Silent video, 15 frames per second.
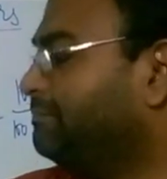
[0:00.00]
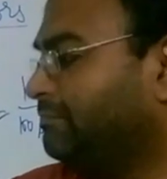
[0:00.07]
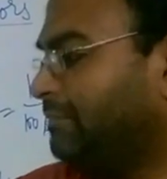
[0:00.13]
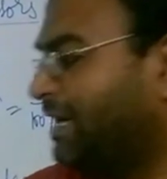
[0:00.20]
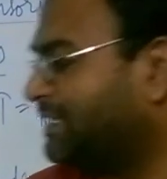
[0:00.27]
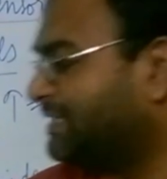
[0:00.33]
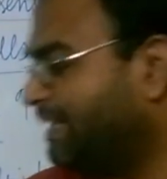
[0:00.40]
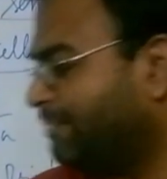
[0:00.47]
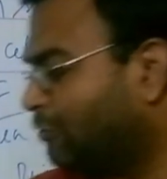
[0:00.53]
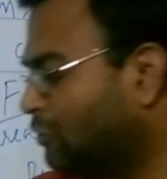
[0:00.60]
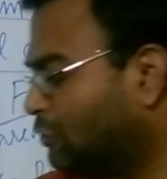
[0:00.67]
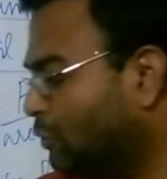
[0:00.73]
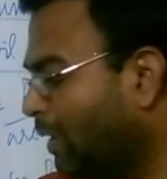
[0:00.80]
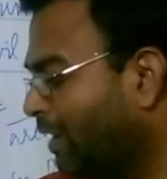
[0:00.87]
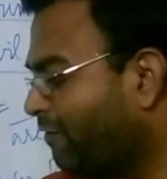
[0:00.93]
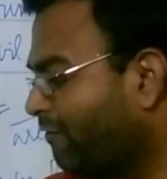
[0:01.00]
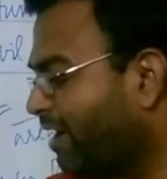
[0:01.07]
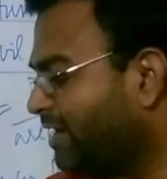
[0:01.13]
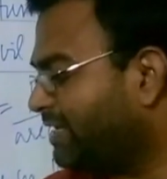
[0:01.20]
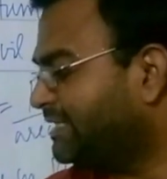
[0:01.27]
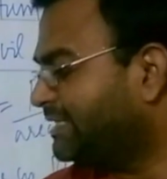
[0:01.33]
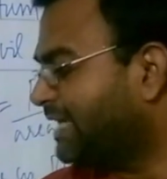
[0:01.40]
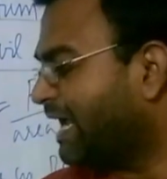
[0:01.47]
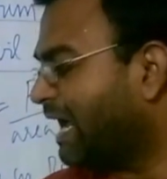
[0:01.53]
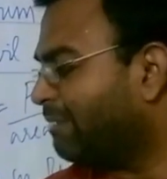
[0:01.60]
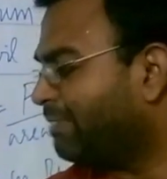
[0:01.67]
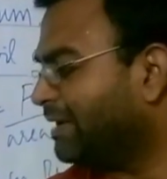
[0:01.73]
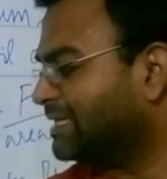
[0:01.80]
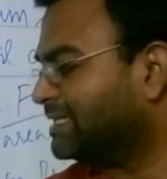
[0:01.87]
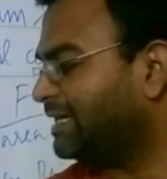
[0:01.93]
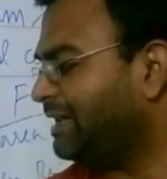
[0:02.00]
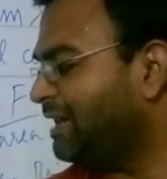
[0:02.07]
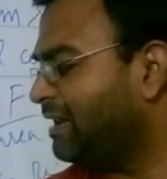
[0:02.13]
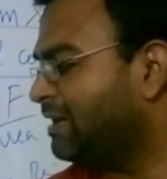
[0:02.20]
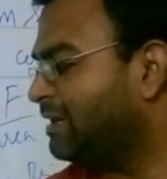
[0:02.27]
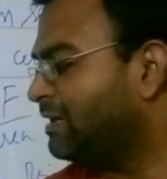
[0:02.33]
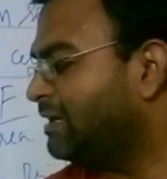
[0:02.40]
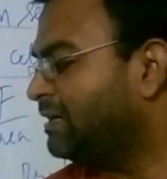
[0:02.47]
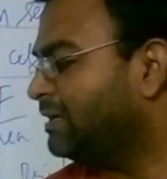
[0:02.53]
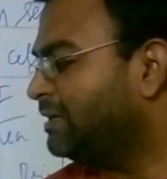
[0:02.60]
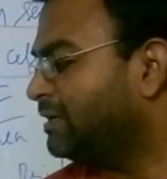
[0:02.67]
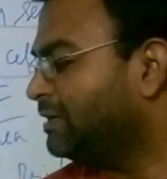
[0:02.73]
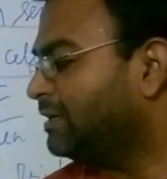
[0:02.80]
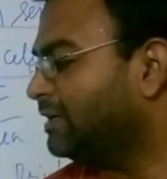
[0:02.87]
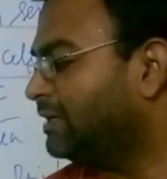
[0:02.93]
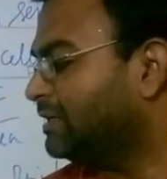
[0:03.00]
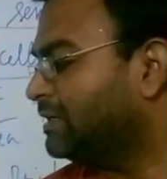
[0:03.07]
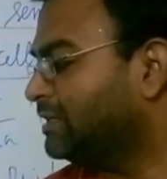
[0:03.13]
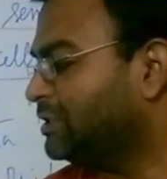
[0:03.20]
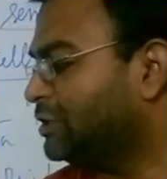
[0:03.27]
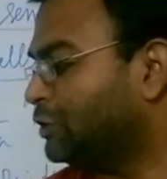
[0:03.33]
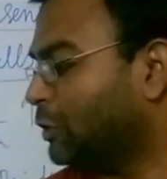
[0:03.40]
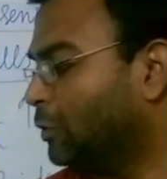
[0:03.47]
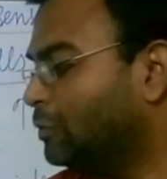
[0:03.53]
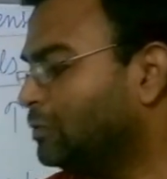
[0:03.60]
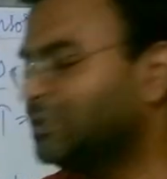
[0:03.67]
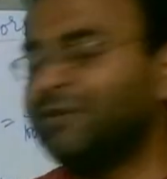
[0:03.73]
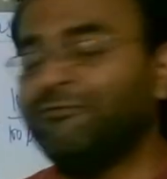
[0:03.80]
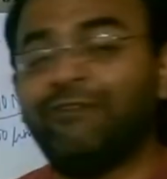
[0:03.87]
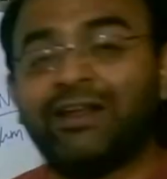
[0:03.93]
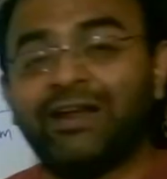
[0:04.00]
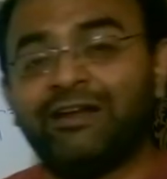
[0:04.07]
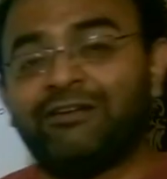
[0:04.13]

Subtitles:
let's say, about 200 gigapascal, shows very